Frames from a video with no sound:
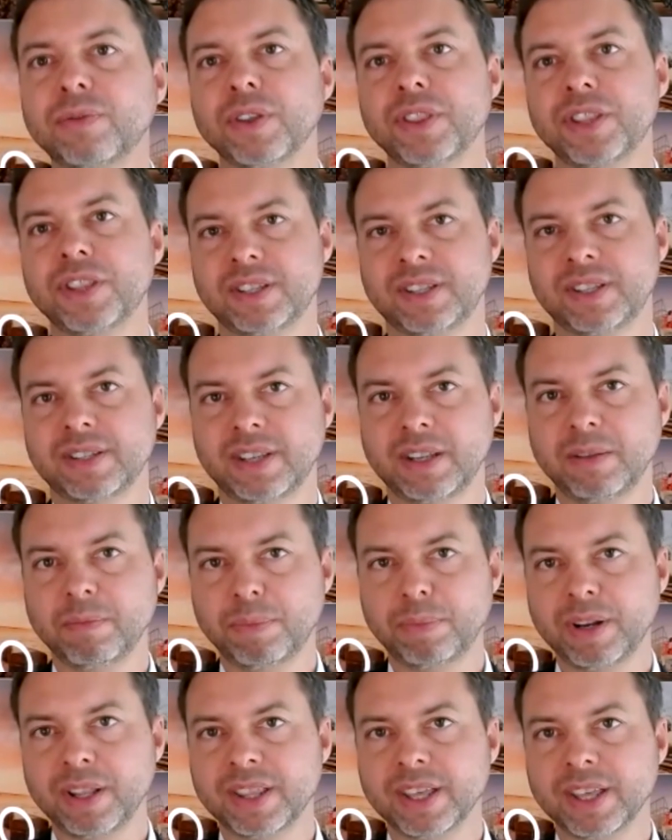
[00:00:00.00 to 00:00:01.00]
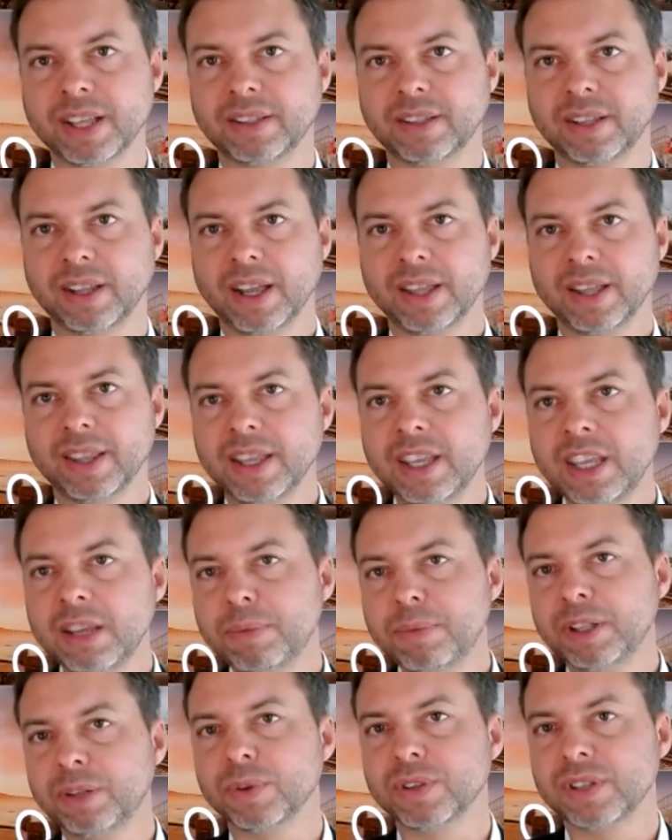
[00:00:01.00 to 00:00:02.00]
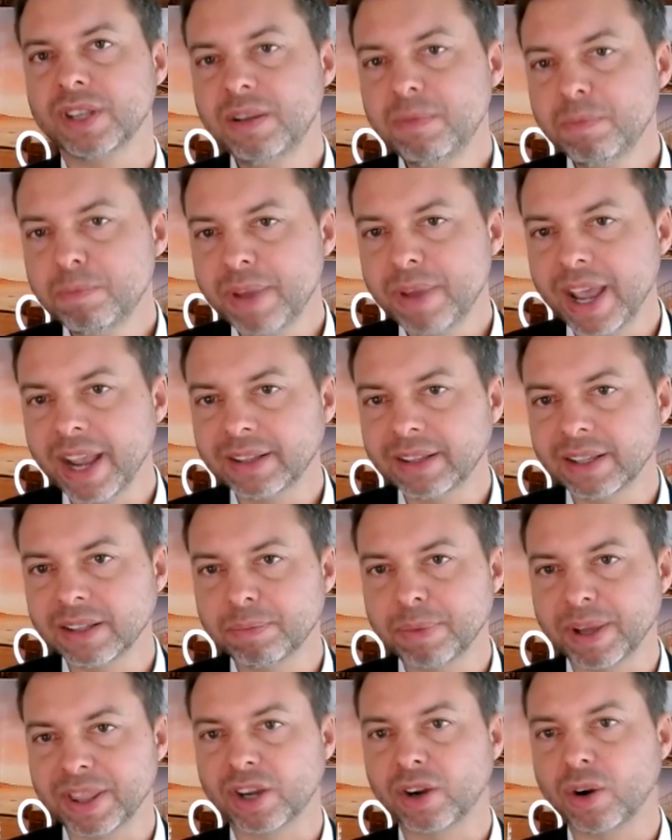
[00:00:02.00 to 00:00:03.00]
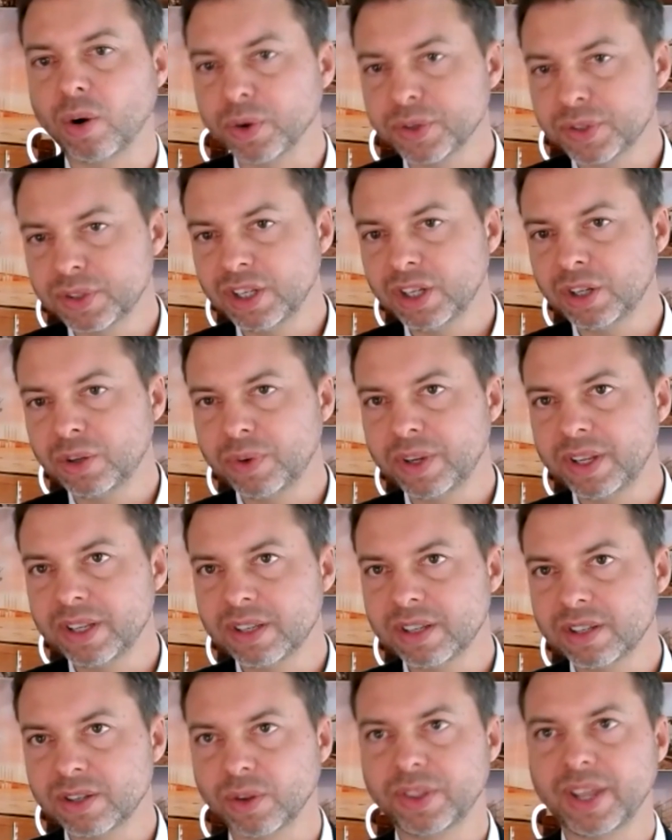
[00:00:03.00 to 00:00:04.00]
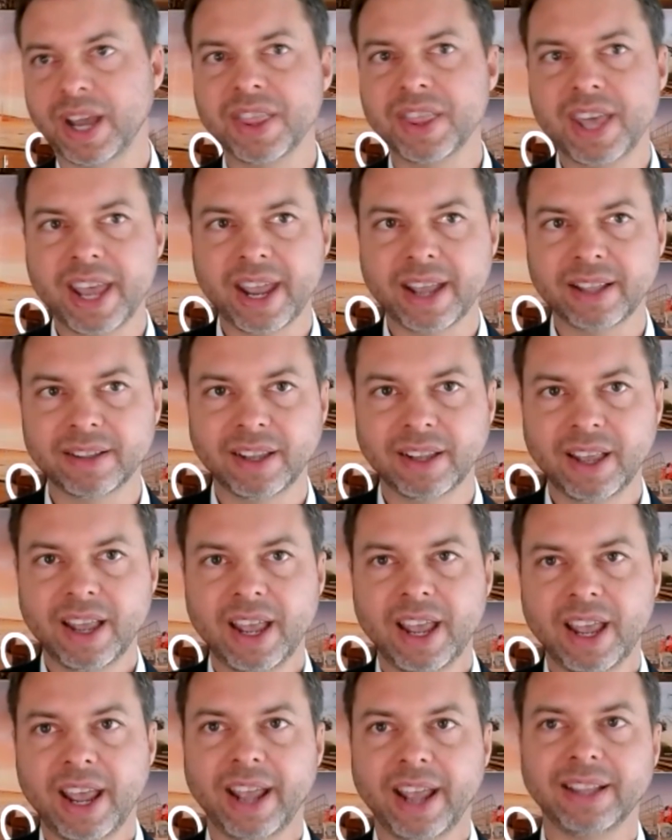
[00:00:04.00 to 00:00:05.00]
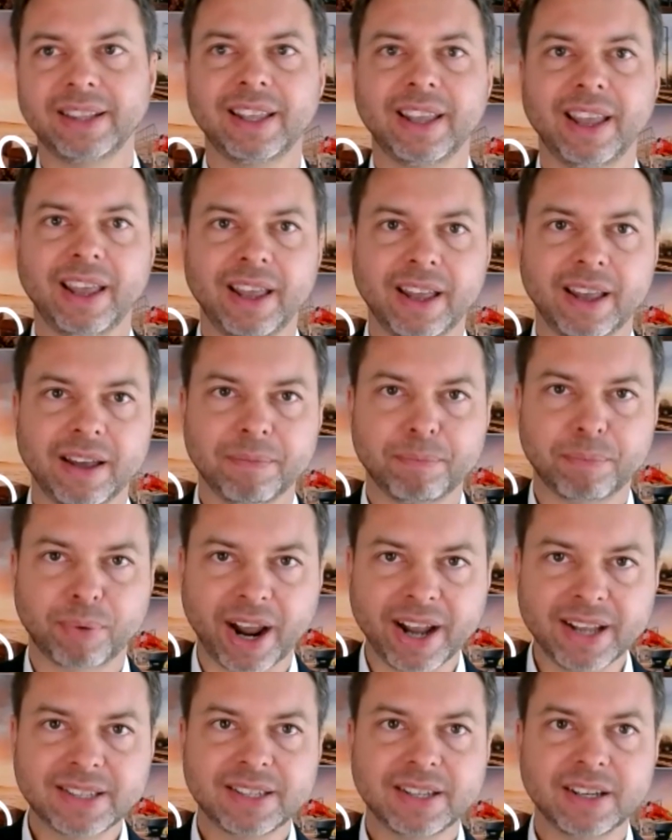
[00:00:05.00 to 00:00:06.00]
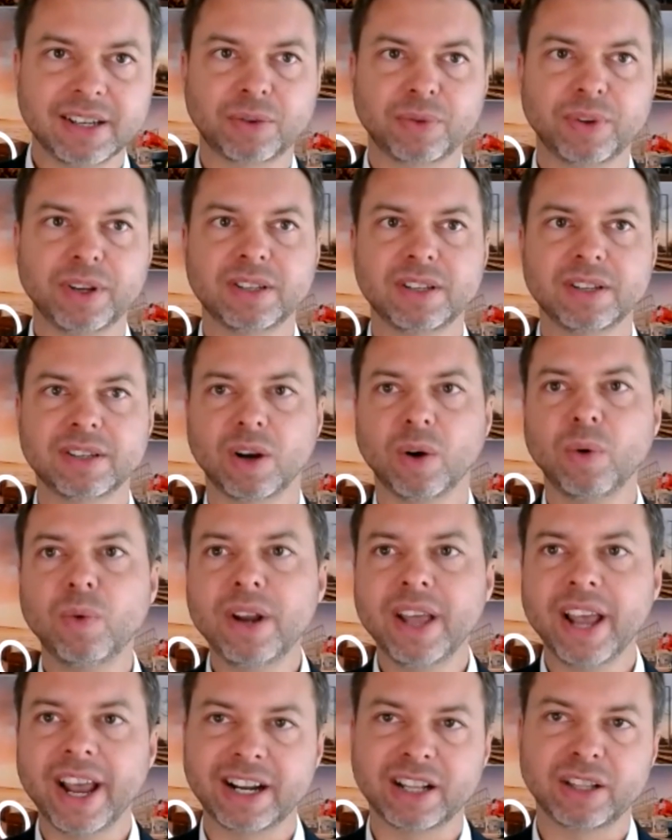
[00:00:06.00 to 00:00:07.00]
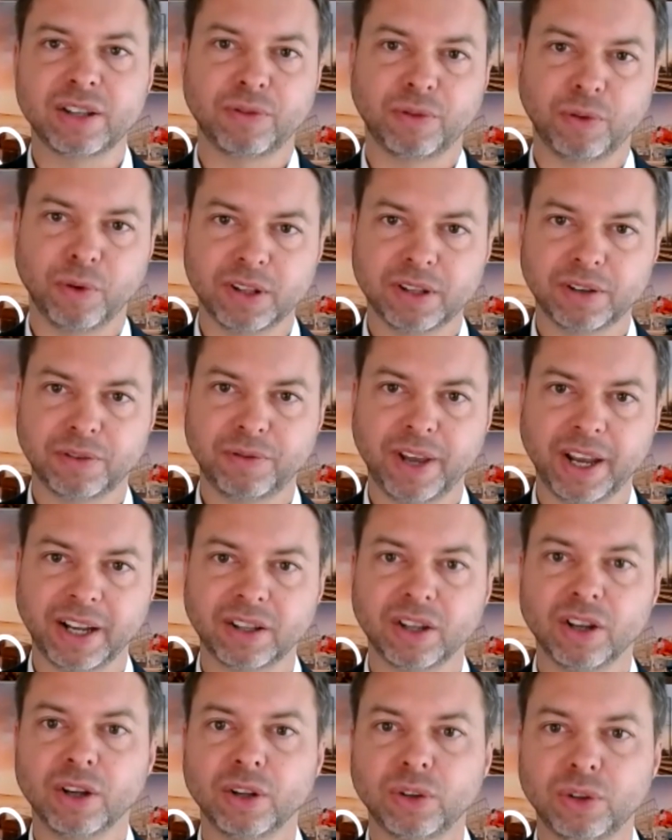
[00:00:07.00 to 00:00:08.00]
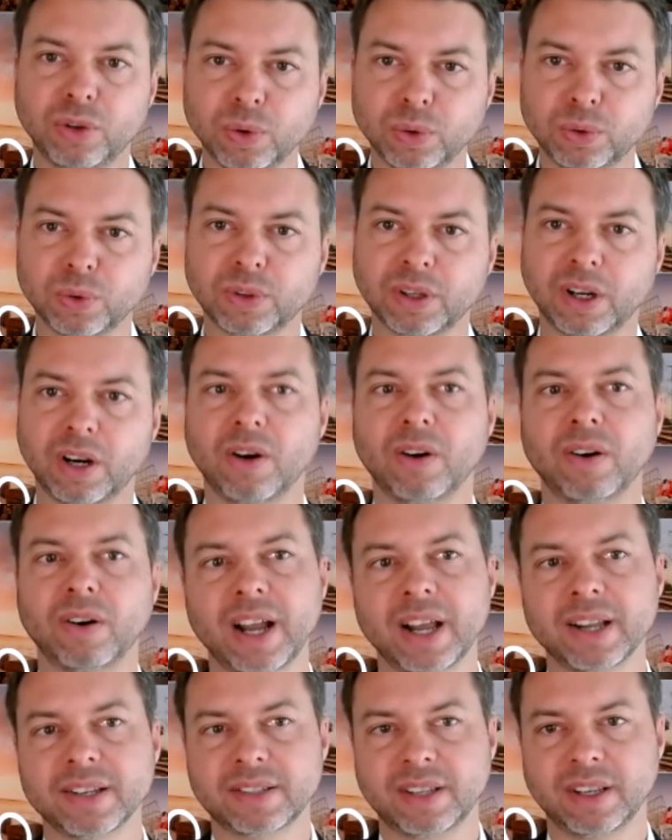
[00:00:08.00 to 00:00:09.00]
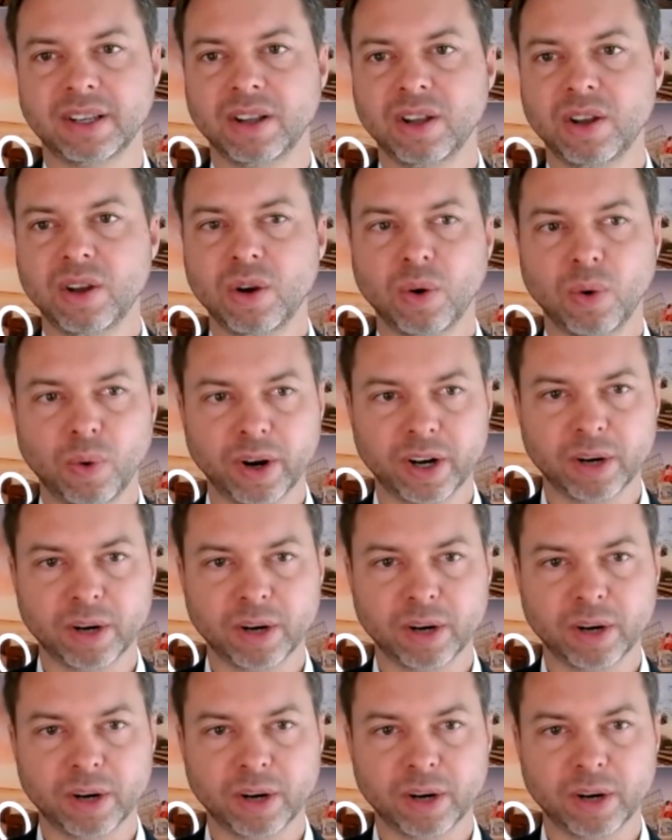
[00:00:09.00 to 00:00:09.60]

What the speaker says: this is simply that the EBIT was impacted by the cost increases on the other hand, and the price increases only had a deferred effect due to the long-lasting order